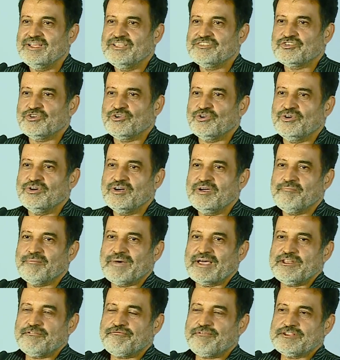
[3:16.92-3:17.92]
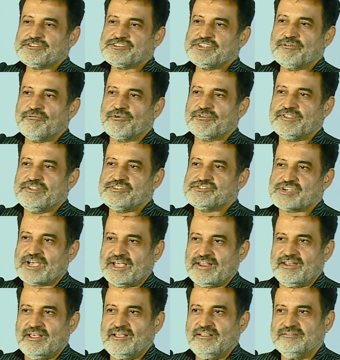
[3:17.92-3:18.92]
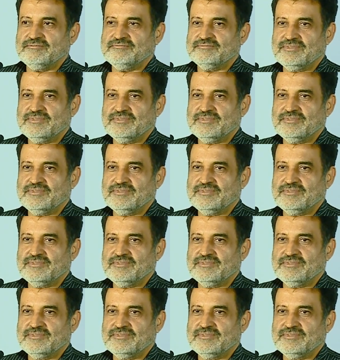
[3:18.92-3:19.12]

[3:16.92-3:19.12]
So manufacturing was in China.